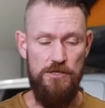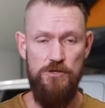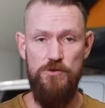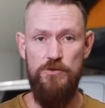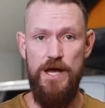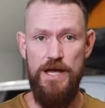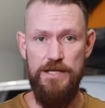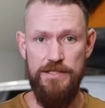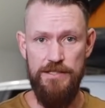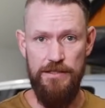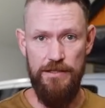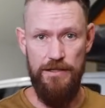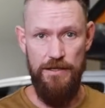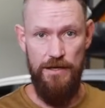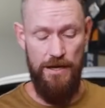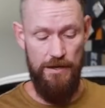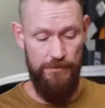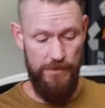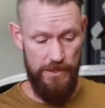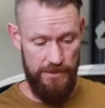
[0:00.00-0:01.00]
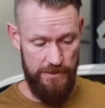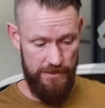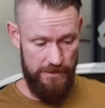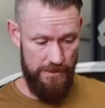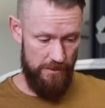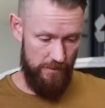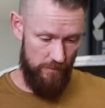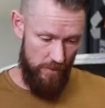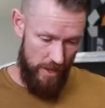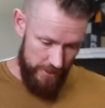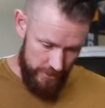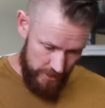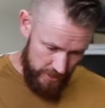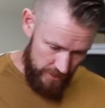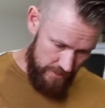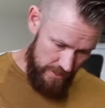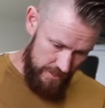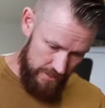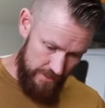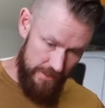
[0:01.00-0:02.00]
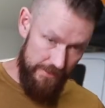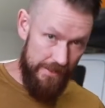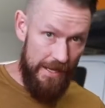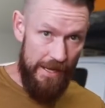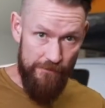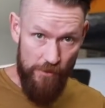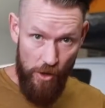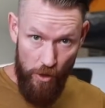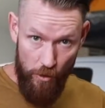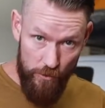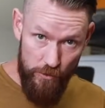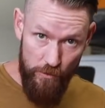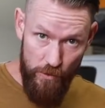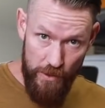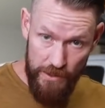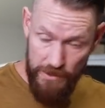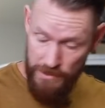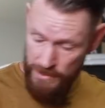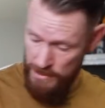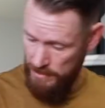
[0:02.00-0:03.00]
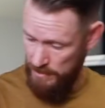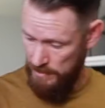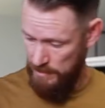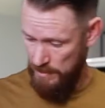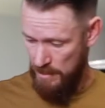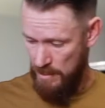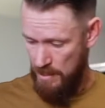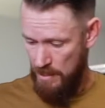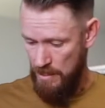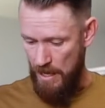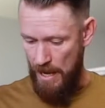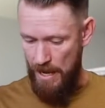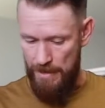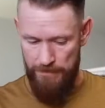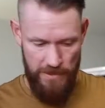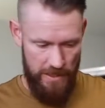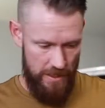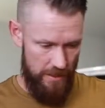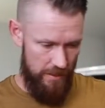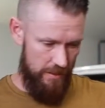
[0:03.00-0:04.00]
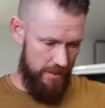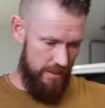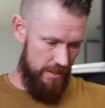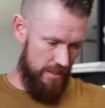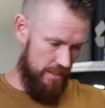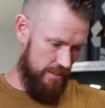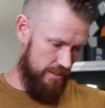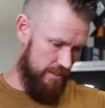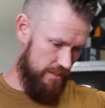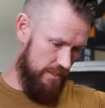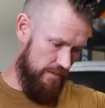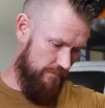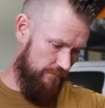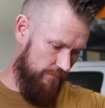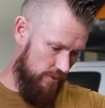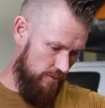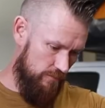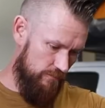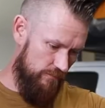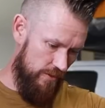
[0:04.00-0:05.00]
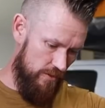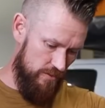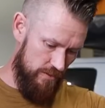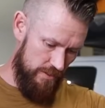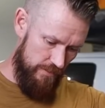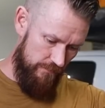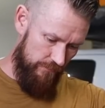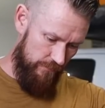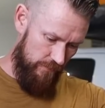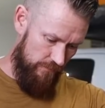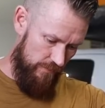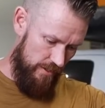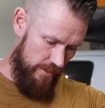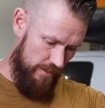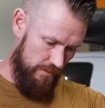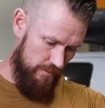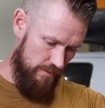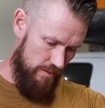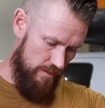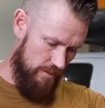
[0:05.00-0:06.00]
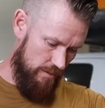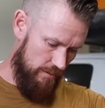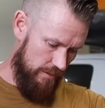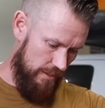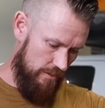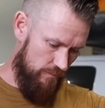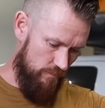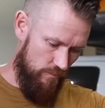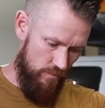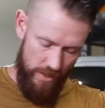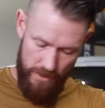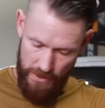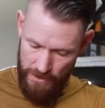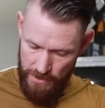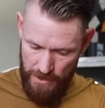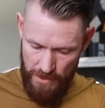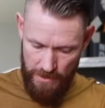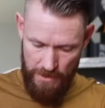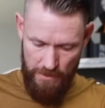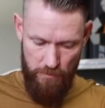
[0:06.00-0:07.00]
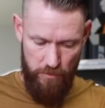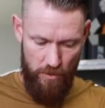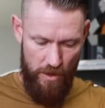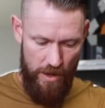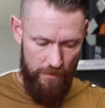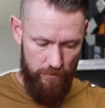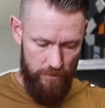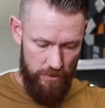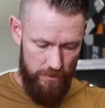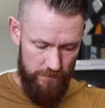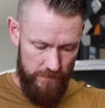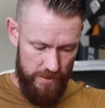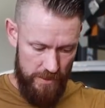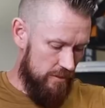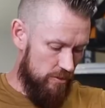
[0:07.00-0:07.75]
You guys in the comments that are watching this that have owned one of these, I'm curious if you've used it for very long and run into any problems.